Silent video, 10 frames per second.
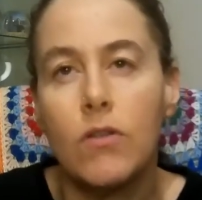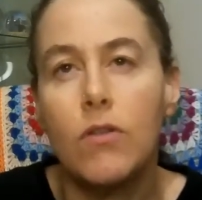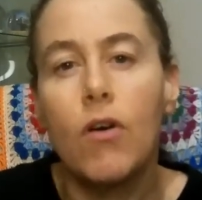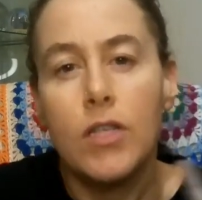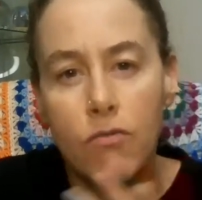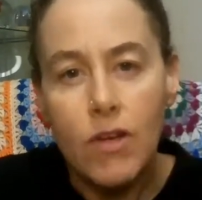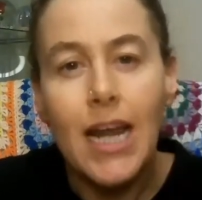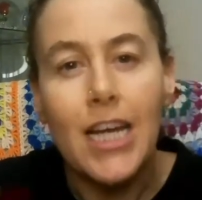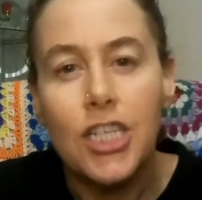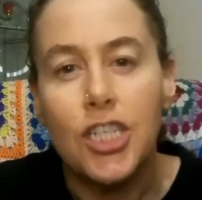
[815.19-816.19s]
not as a
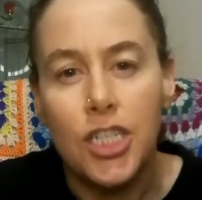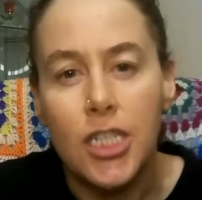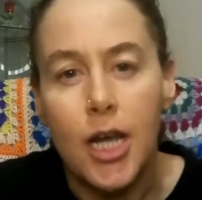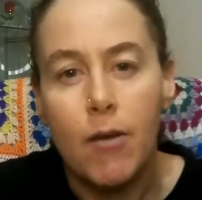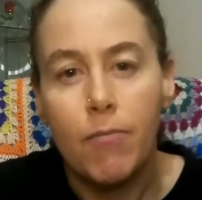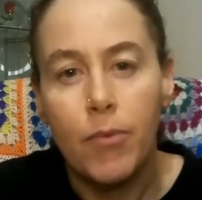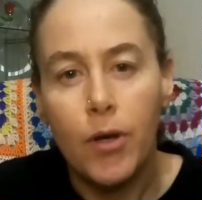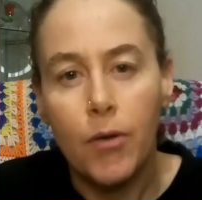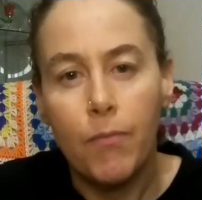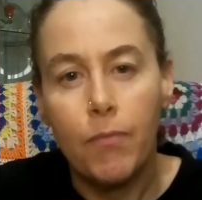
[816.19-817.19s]
relationship,
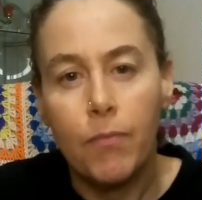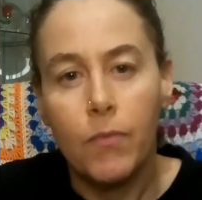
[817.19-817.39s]
but